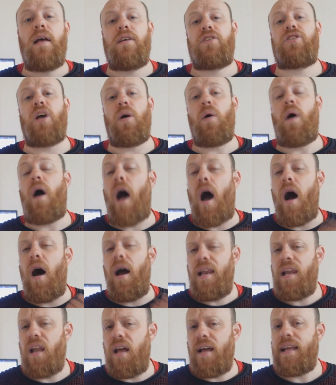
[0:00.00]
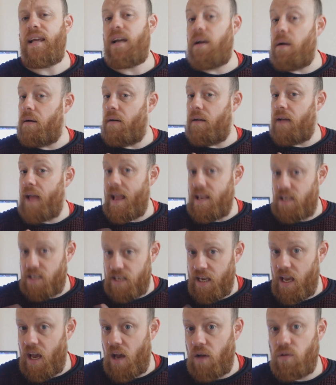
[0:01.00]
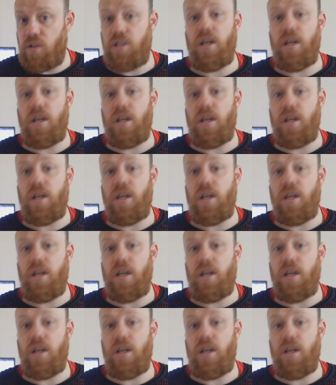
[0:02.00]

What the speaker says: So I like SEO.